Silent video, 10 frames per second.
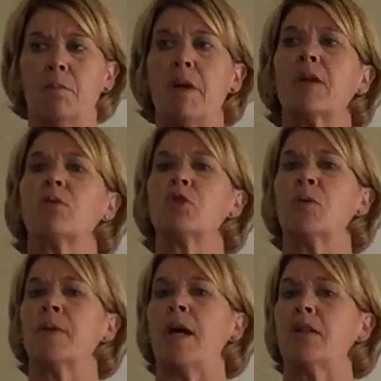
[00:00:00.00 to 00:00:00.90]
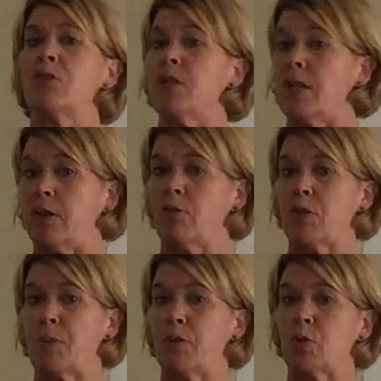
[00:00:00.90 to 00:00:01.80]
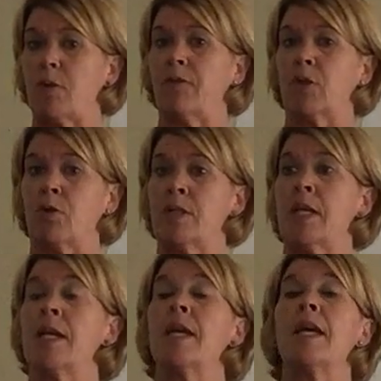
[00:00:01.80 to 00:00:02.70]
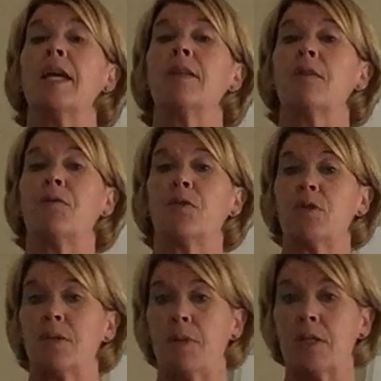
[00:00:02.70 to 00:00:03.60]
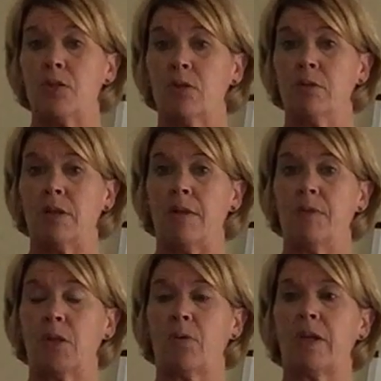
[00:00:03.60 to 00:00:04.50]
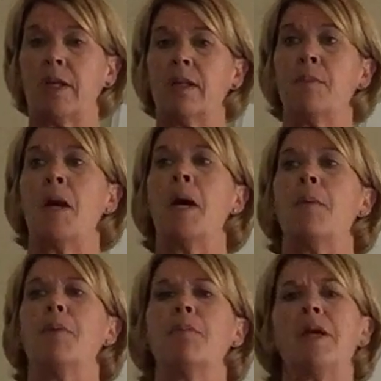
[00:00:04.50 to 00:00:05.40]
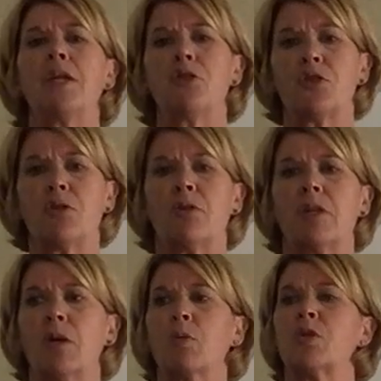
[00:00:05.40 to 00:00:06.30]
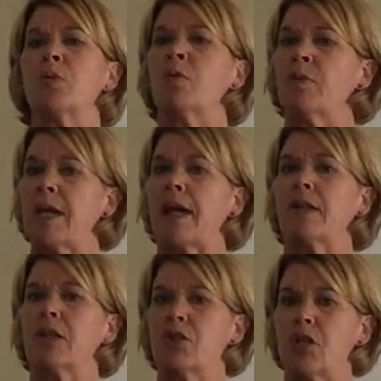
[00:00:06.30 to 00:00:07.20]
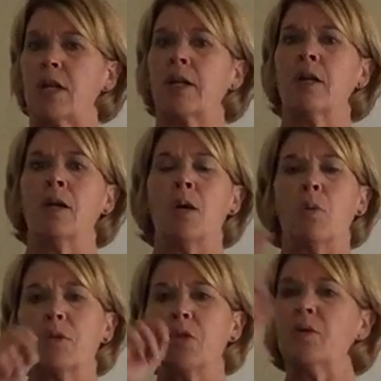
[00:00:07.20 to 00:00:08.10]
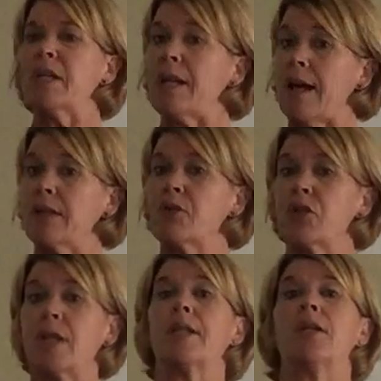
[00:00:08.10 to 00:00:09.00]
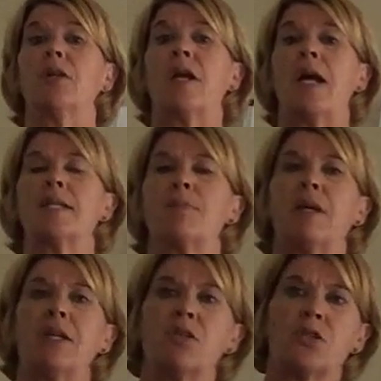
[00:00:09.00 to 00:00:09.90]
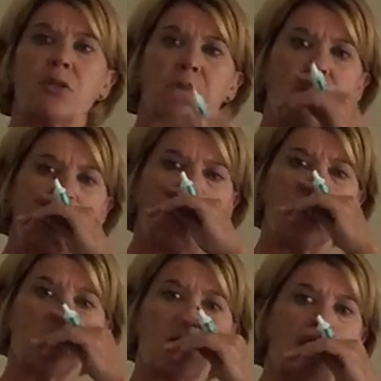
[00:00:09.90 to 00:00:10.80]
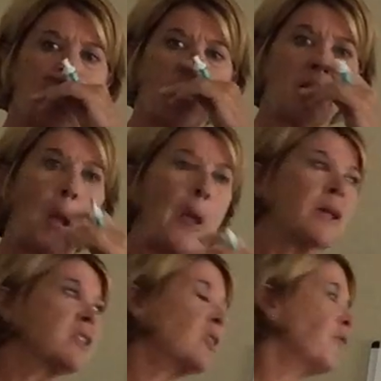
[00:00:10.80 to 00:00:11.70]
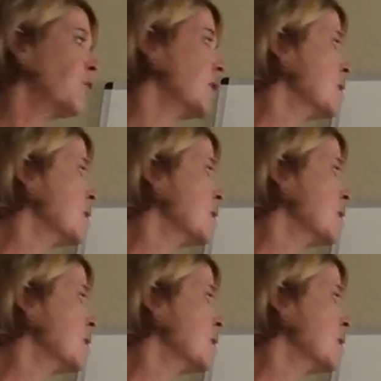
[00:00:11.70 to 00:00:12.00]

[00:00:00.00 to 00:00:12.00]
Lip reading: medical terminology that they're supposed to have learned in the first semester of the curriculum, but making sure, you know, we're doing a reality check, we're doing a knowledge check here, guys, making sure that they understand. So, for